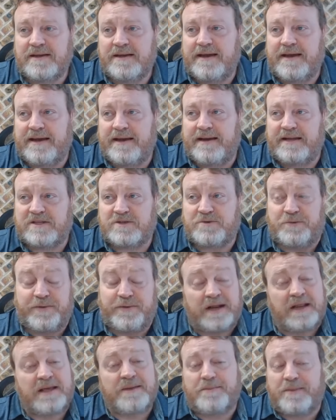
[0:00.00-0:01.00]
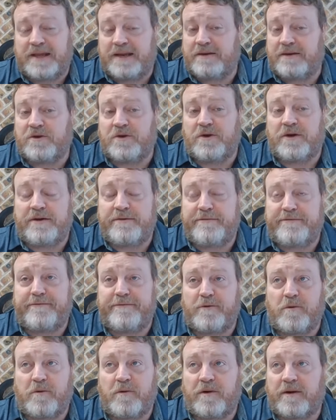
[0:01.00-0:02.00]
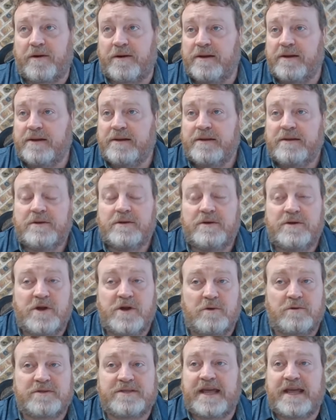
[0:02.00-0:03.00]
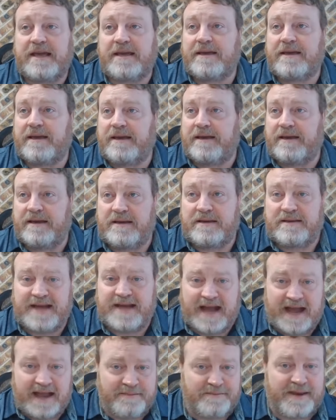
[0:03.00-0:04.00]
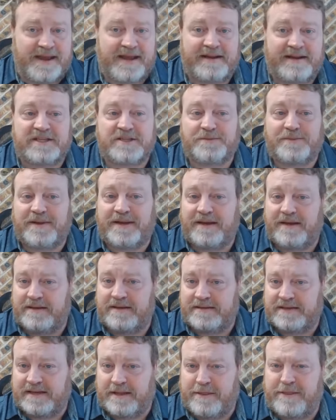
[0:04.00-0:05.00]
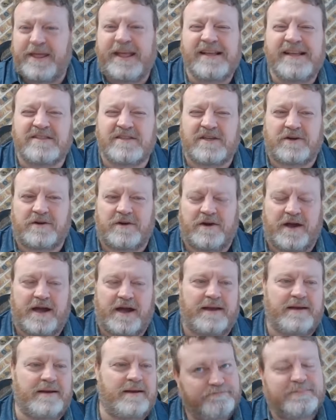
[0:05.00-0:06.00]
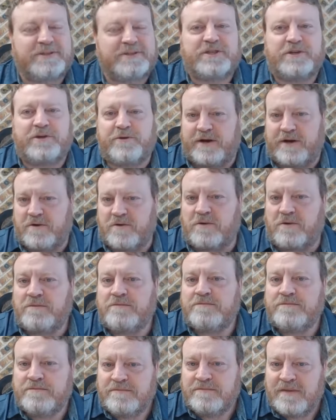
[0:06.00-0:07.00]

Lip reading: And it's really been good for note-taking and time management and things that are not mission critical.